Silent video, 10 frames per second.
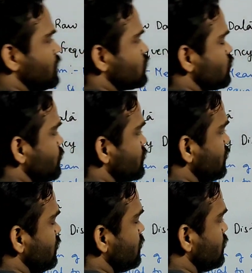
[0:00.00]

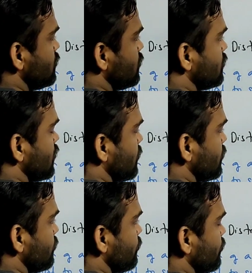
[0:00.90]
distribution
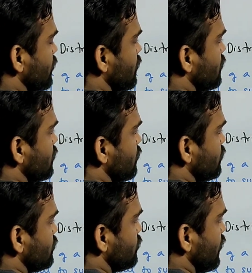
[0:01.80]
table.
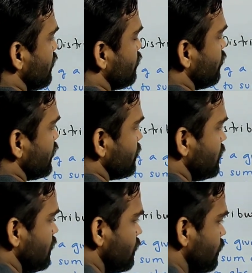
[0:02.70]
You have
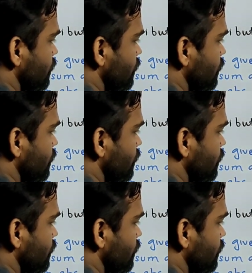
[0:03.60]
variable